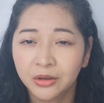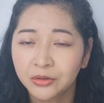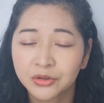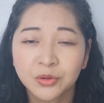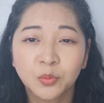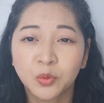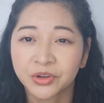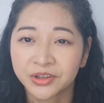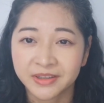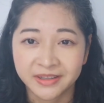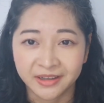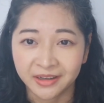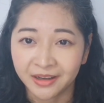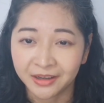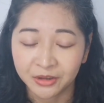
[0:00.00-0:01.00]
it's the worst
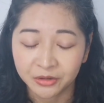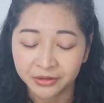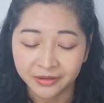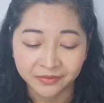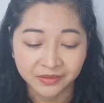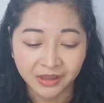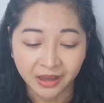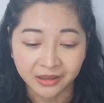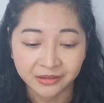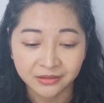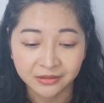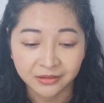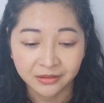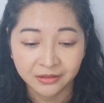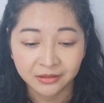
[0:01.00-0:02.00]
thing I could have
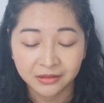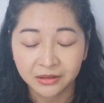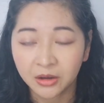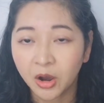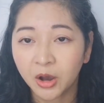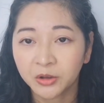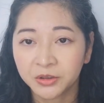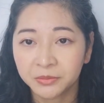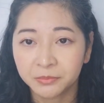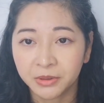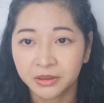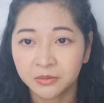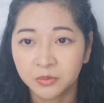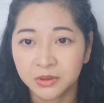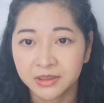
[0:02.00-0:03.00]
done. The cotton
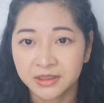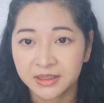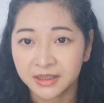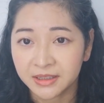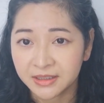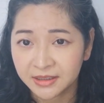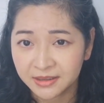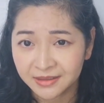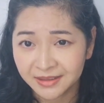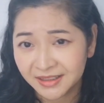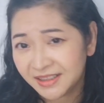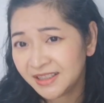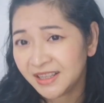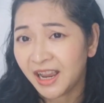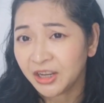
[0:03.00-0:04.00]
bud was like
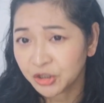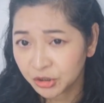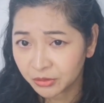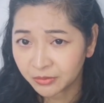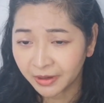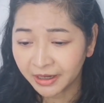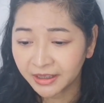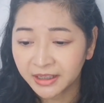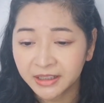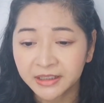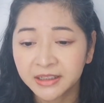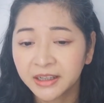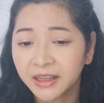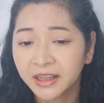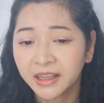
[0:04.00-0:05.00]

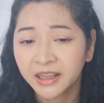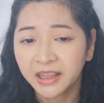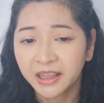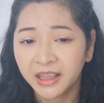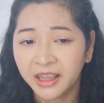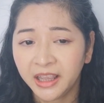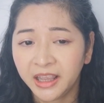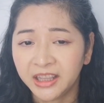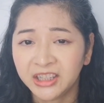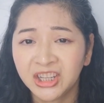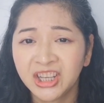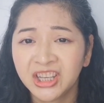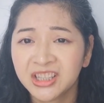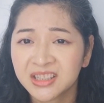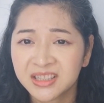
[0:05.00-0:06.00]
saturated and
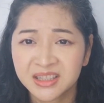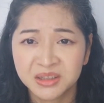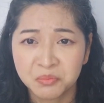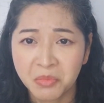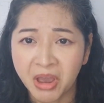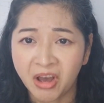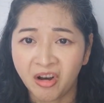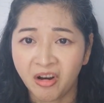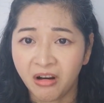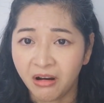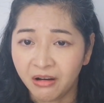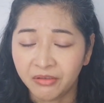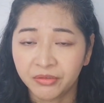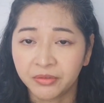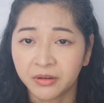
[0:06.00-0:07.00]
it smelled
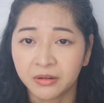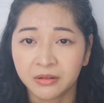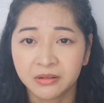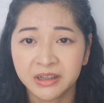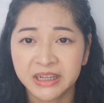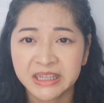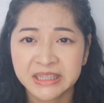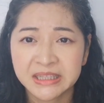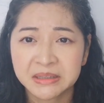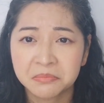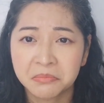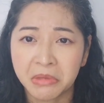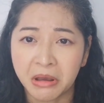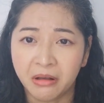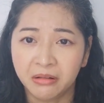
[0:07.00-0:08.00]
awful. It
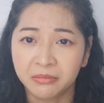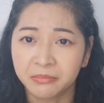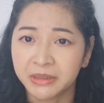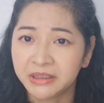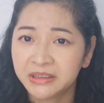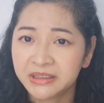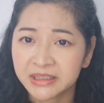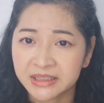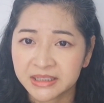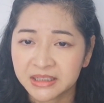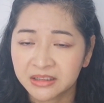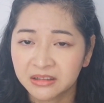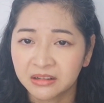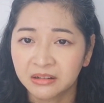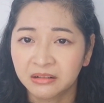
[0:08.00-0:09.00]
smelled
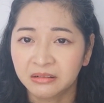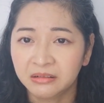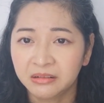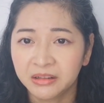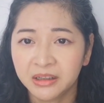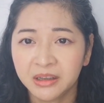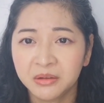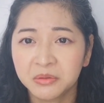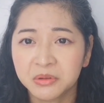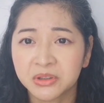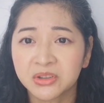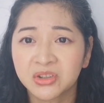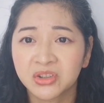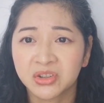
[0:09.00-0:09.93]
medicinal. It was